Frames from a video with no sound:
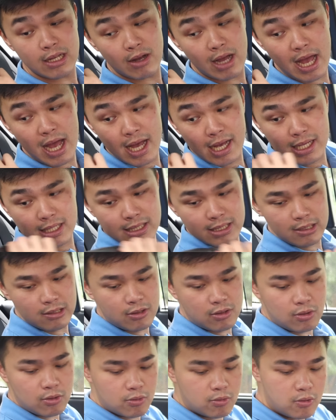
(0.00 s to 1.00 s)
Now, as you
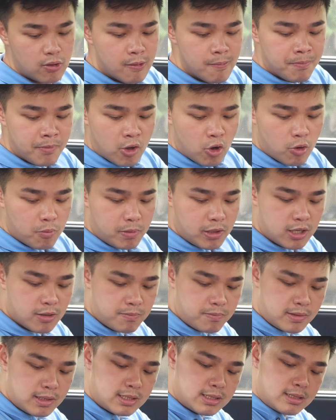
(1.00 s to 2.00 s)
do open
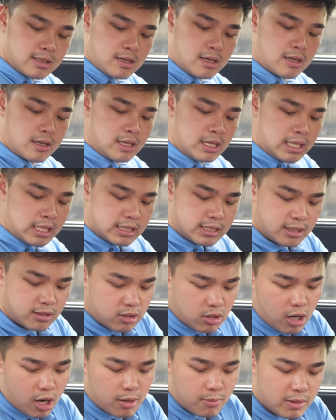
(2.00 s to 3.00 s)
up this
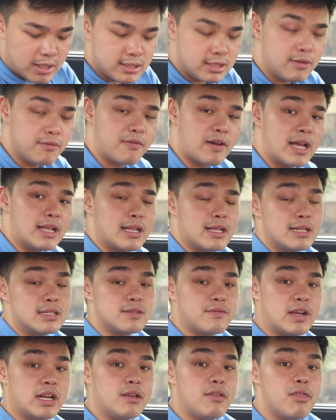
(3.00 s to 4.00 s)
center armrest, you'll find that
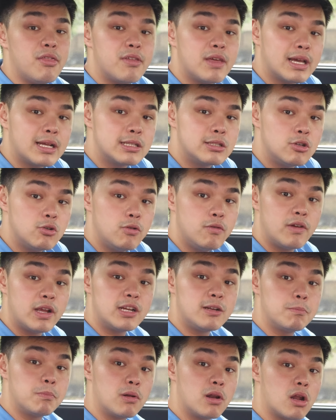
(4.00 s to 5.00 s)
it's very thick too,
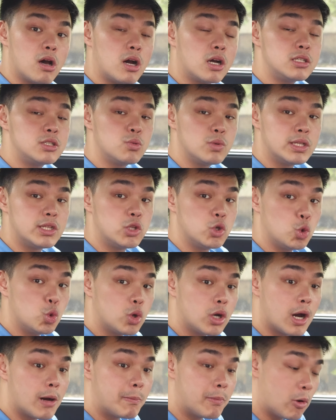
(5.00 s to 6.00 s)
very plush with 2
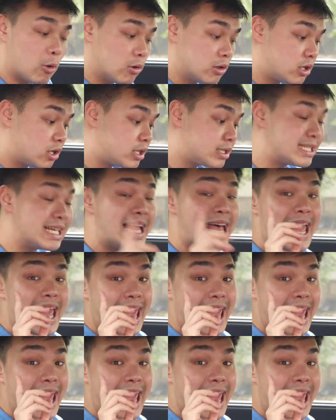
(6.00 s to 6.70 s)
cup holders.